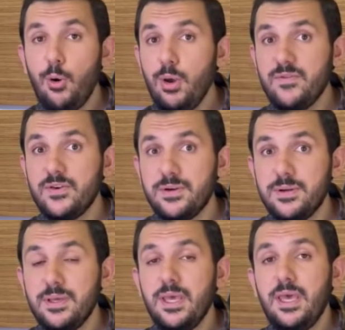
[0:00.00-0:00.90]
However,
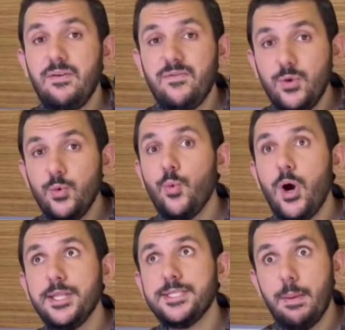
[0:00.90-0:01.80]
if you
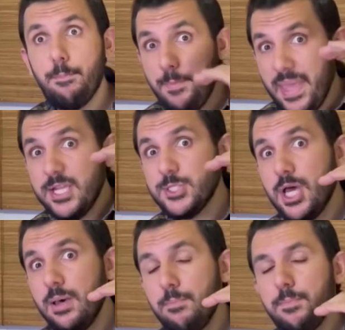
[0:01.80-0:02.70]
want a big
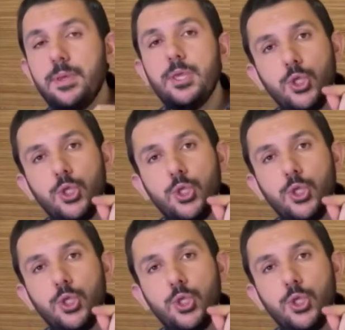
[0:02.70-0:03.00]
jump,